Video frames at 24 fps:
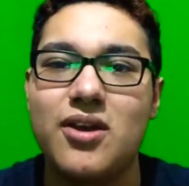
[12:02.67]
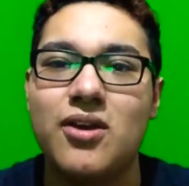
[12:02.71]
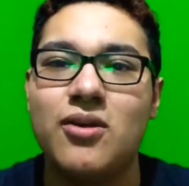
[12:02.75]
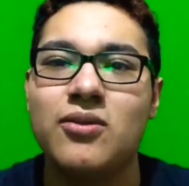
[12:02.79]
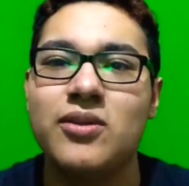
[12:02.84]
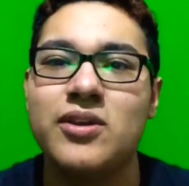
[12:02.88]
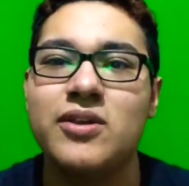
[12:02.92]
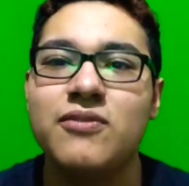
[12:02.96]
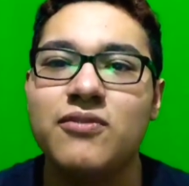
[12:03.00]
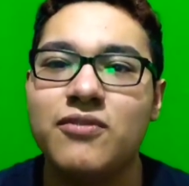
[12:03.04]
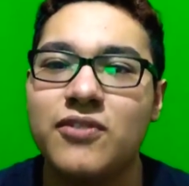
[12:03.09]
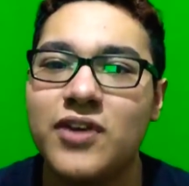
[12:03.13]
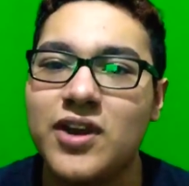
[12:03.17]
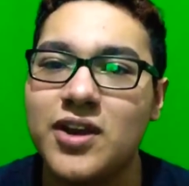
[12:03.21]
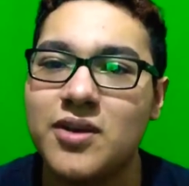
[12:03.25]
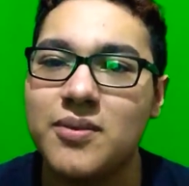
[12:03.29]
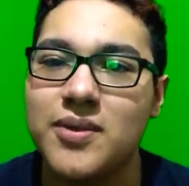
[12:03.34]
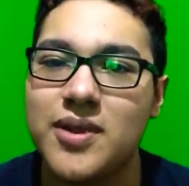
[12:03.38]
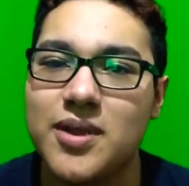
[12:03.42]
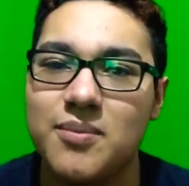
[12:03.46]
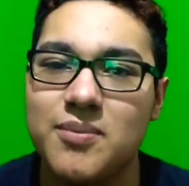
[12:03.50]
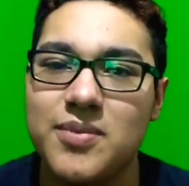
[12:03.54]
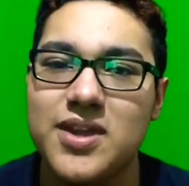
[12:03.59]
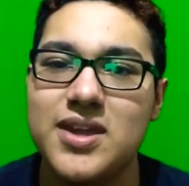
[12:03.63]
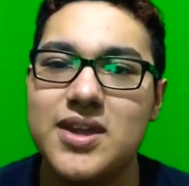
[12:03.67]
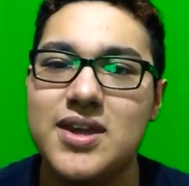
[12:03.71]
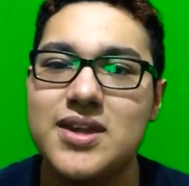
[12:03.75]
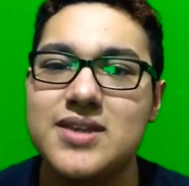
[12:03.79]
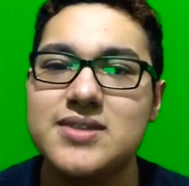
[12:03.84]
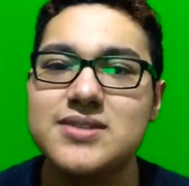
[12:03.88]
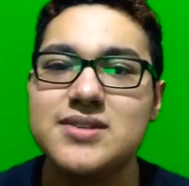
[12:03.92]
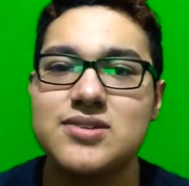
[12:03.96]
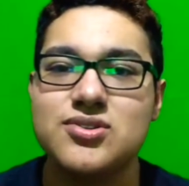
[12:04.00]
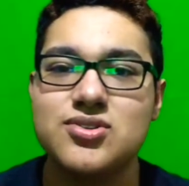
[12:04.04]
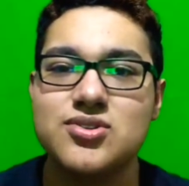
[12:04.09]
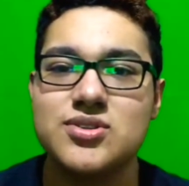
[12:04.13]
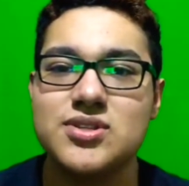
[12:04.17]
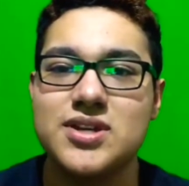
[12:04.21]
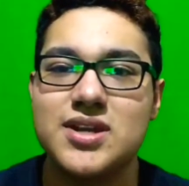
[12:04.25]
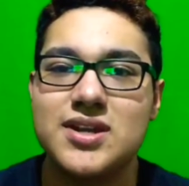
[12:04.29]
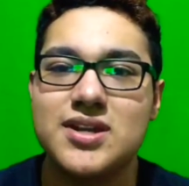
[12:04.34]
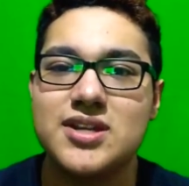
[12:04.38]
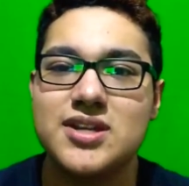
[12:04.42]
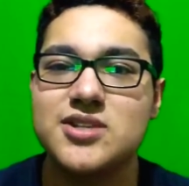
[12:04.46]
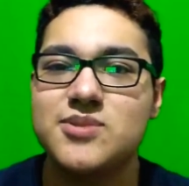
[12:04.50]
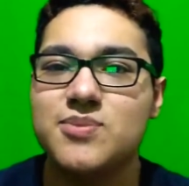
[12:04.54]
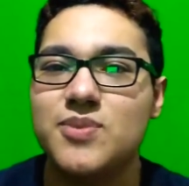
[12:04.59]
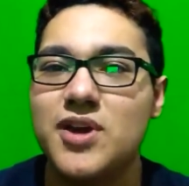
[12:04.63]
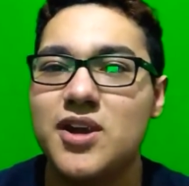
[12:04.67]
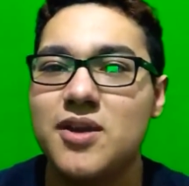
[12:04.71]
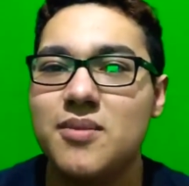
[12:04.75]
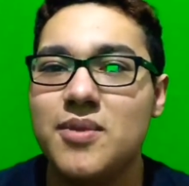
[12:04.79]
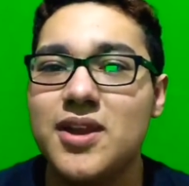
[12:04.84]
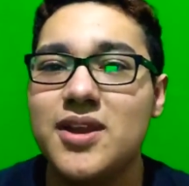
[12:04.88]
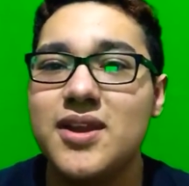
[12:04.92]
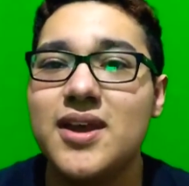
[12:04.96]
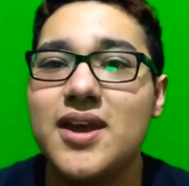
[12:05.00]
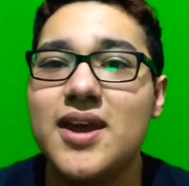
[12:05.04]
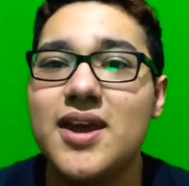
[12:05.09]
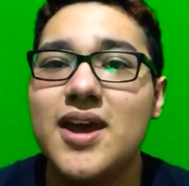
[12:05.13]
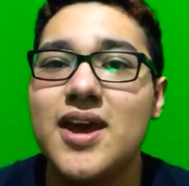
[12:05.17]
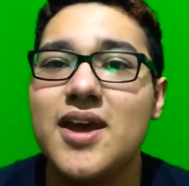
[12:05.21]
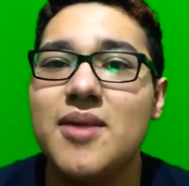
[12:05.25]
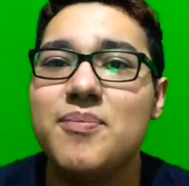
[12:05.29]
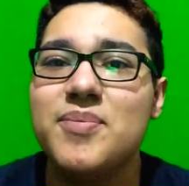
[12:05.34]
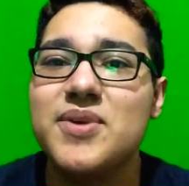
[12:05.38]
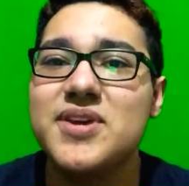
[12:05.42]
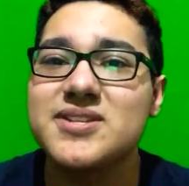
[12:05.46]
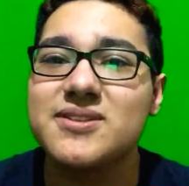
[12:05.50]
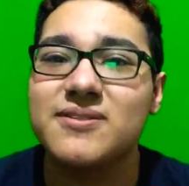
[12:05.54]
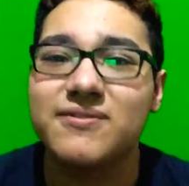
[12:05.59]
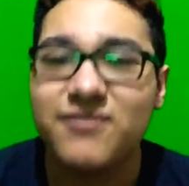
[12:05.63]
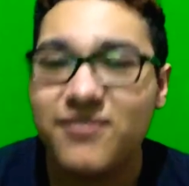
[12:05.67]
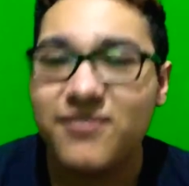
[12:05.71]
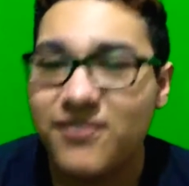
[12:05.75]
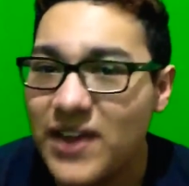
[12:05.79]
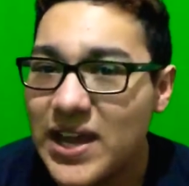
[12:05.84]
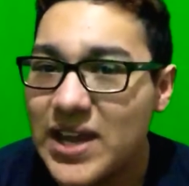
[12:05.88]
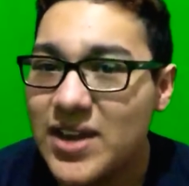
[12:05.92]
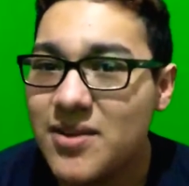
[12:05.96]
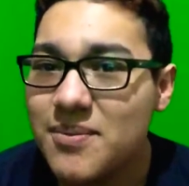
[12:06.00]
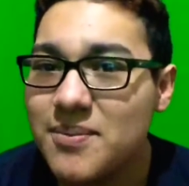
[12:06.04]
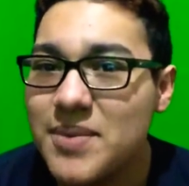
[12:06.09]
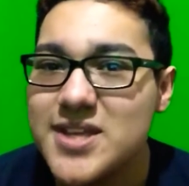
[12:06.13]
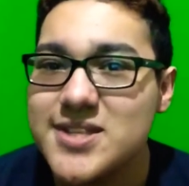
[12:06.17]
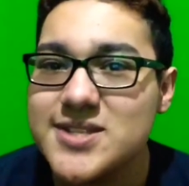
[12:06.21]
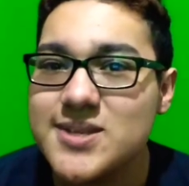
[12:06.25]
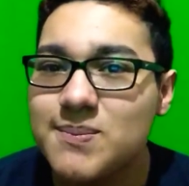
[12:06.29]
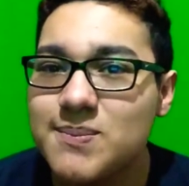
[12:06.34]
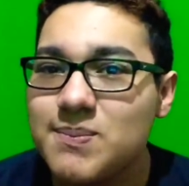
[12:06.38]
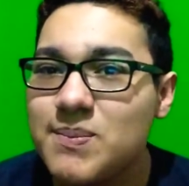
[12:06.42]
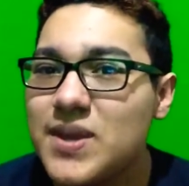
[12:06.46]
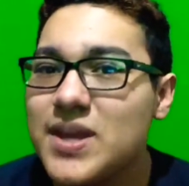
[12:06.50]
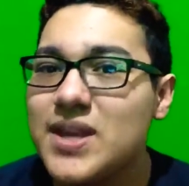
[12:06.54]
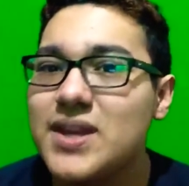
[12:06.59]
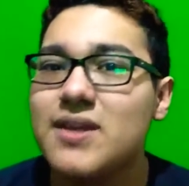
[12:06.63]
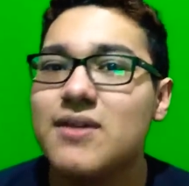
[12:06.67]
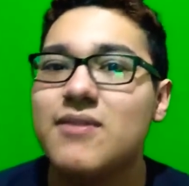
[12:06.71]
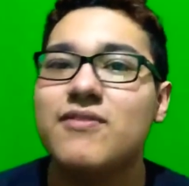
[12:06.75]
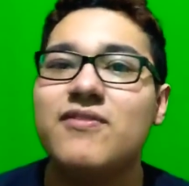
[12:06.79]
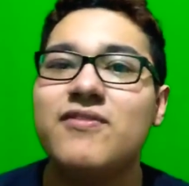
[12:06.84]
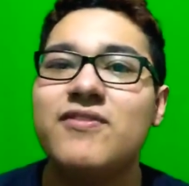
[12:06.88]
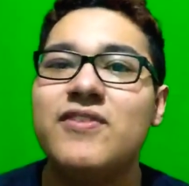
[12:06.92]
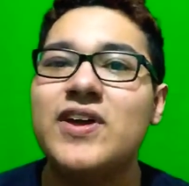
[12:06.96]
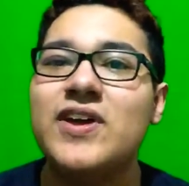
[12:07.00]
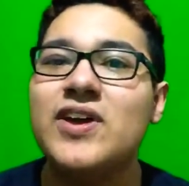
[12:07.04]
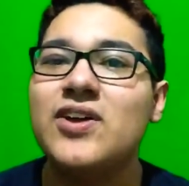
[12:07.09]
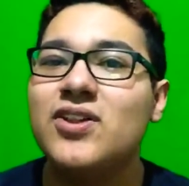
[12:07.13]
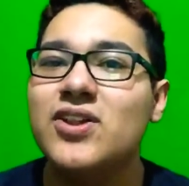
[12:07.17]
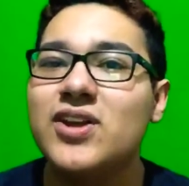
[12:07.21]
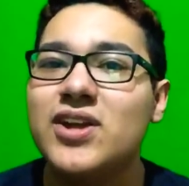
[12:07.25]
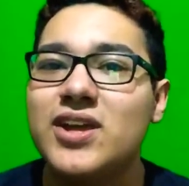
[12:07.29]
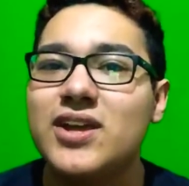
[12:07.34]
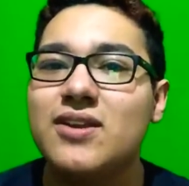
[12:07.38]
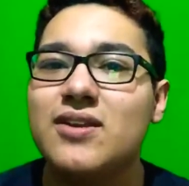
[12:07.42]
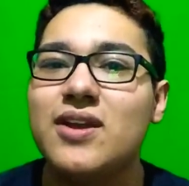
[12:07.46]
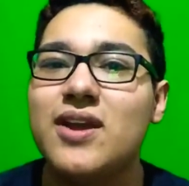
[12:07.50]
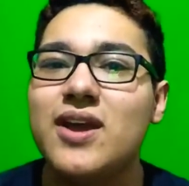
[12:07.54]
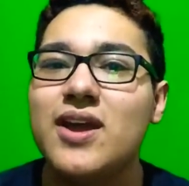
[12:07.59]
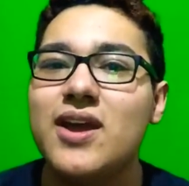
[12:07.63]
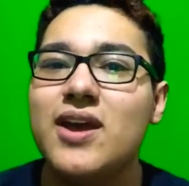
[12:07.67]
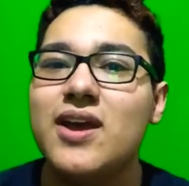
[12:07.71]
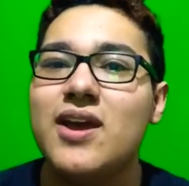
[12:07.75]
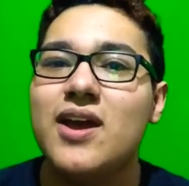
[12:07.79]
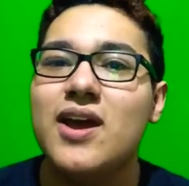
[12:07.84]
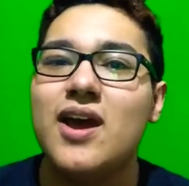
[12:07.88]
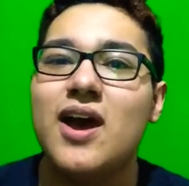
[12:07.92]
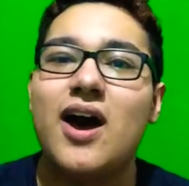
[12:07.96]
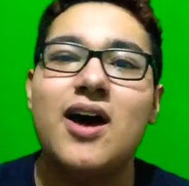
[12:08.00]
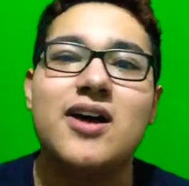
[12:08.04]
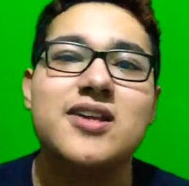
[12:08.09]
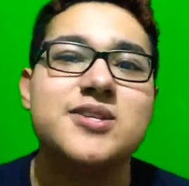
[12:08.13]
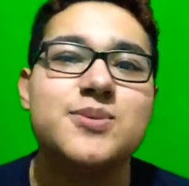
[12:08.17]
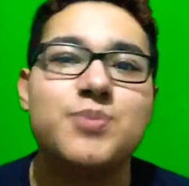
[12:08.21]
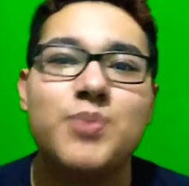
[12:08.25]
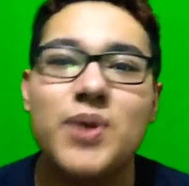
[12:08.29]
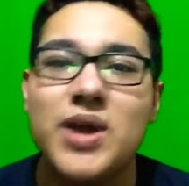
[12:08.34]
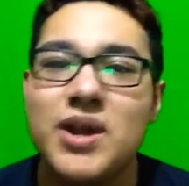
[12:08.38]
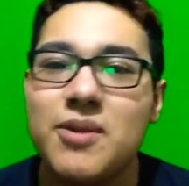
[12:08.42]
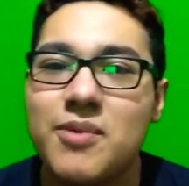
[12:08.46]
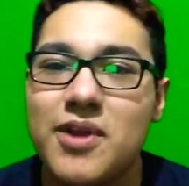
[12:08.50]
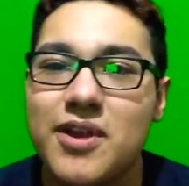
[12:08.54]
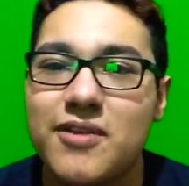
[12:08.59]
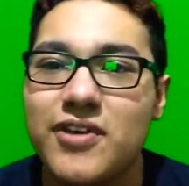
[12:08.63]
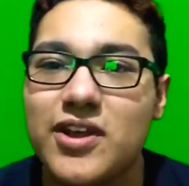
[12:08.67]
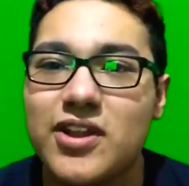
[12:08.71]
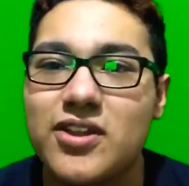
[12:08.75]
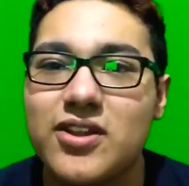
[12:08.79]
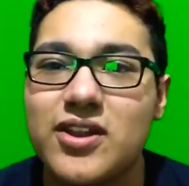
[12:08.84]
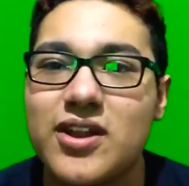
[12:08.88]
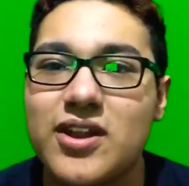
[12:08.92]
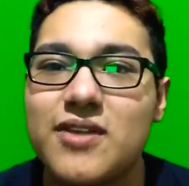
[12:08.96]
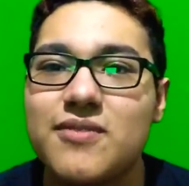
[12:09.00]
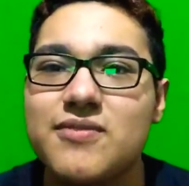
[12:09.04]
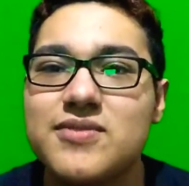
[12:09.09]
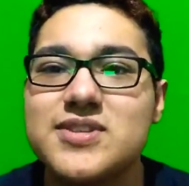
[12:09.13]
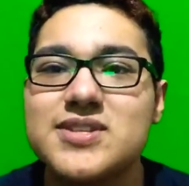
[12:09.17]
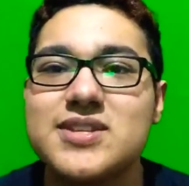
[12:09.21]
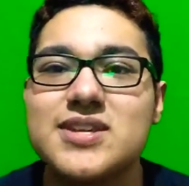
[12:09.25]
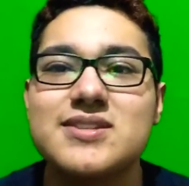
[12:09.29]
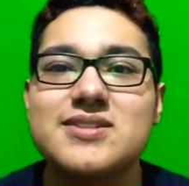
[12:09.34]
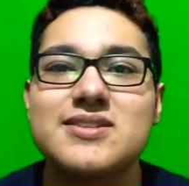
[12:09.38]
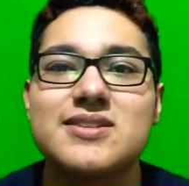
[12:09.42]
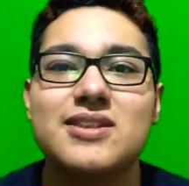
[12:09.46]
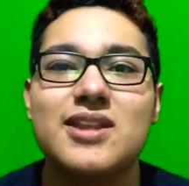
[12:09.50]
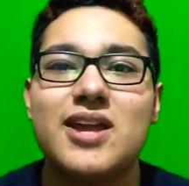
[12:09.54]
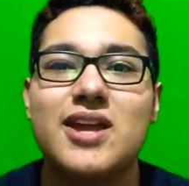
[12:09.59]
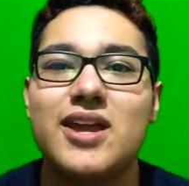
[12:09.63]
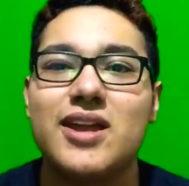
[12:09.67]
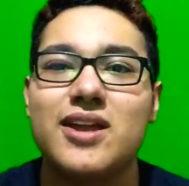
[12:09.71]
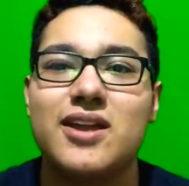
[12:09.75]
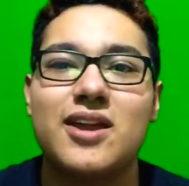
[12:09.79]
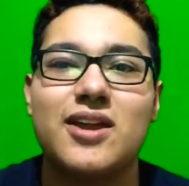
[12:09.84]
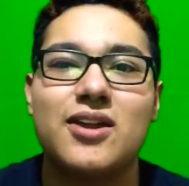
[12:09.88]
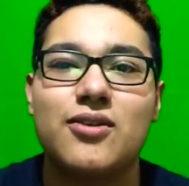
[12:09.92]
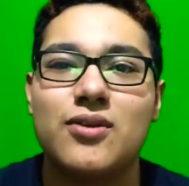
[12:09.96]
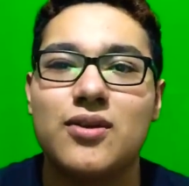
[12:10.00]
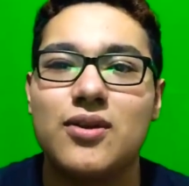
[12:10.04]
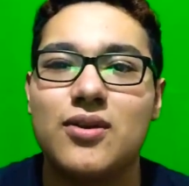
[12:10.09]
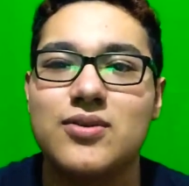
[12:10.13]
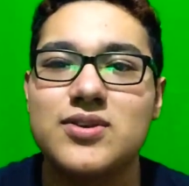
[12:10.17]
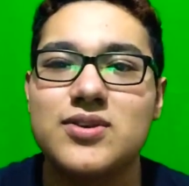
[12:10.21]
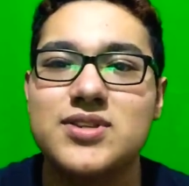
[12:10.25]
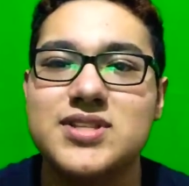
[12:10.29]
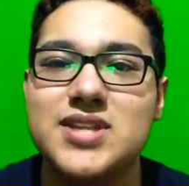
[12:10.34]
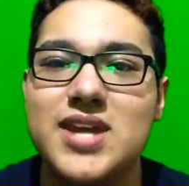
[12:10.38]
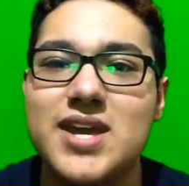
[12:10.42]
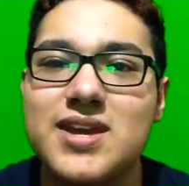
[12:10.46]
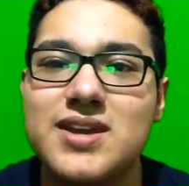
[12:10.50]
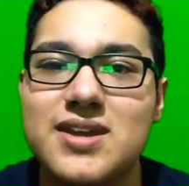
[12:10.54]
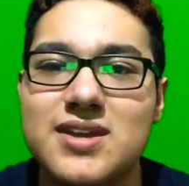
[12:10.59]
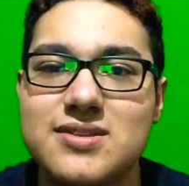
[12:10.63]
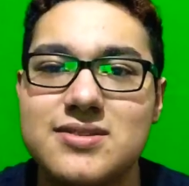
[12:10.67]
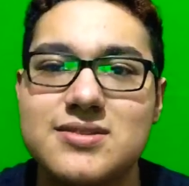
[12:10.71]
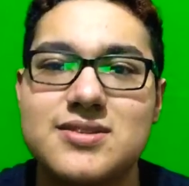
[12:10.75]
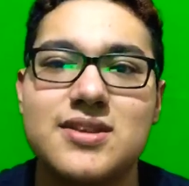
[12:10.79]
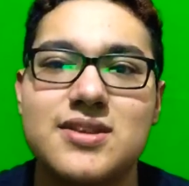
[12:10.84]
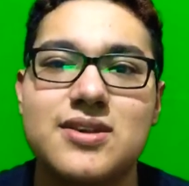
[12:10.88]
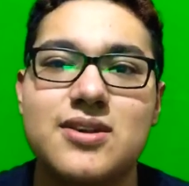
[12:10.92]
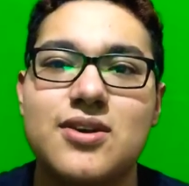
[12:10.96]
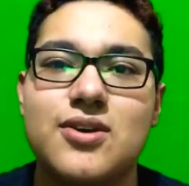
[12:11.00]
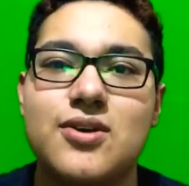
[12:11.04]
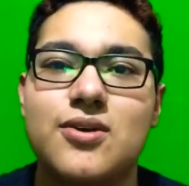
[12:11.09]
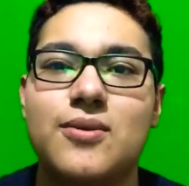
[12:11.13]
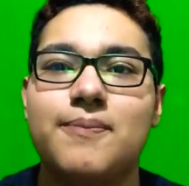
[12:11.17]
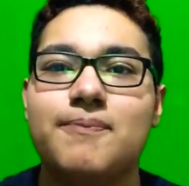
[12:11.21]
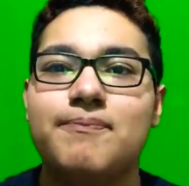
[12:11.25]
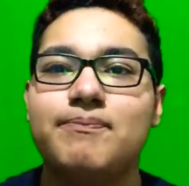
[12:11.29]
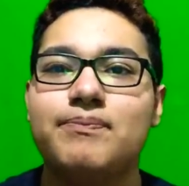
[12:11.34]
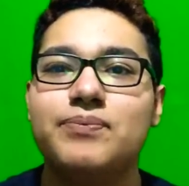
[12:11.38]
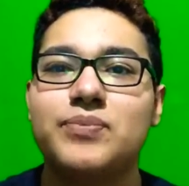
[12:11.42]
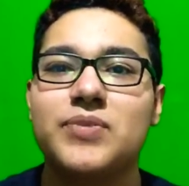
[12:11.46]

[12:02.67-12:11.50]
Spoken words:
Only Venom can be as interesting as Spider-Man. Because Venom hasn't been a villain, a Spider-Man villain, ever since, like, I don't know, decades ago.